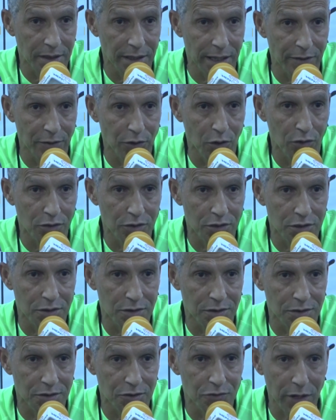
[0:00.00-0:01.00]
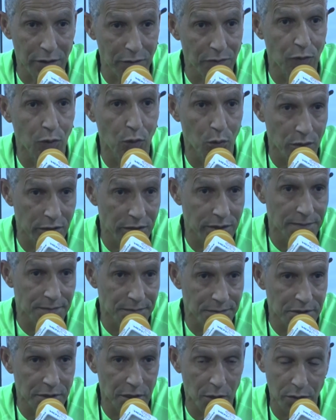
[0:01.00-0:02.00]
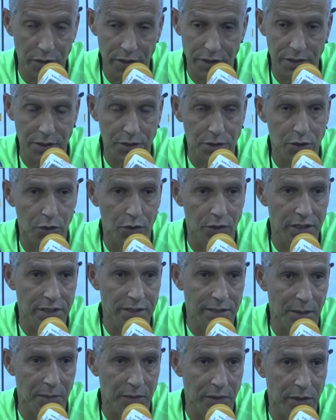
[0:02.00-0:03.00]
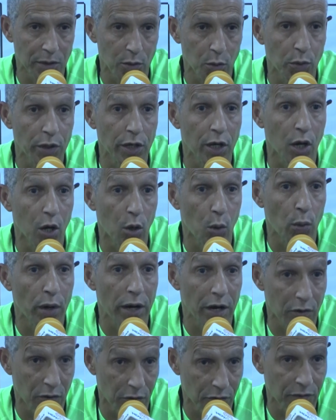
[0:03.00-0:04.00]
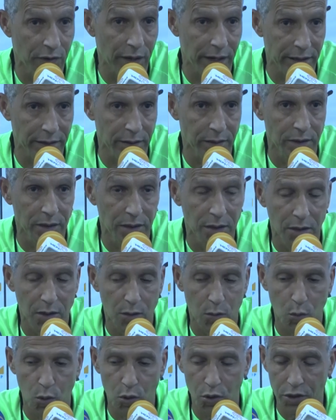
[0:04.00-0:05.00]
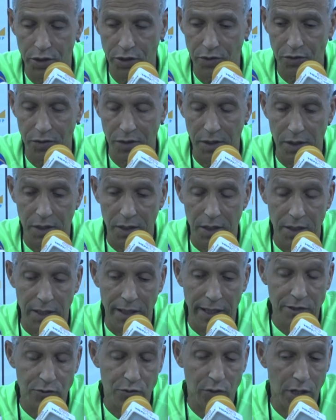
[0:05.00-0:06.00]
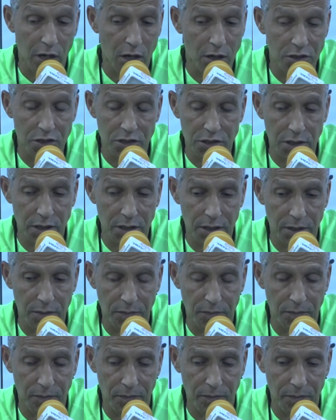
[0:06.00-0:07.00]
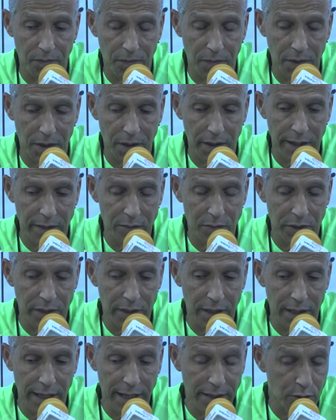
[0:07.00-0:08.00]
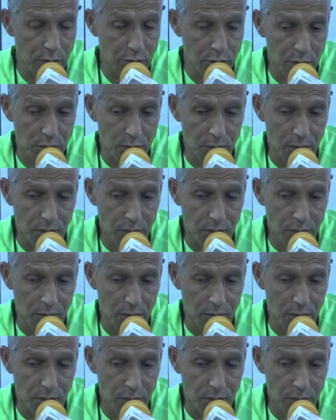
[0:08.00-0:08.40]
and not straightforward. So this is certainly something that we are aware of and working on. As regards Edmund Adu,